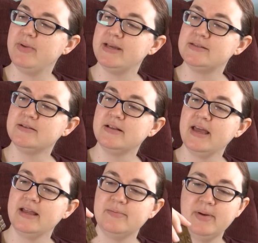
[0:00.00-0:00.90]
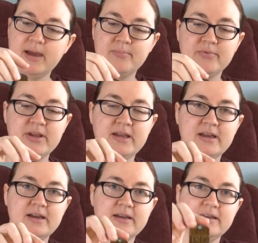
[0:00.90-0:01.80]
basil, and
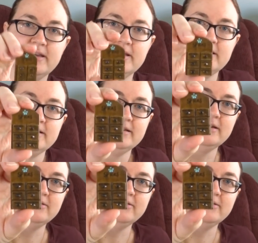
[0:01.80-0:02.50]
paprika. And then, you know,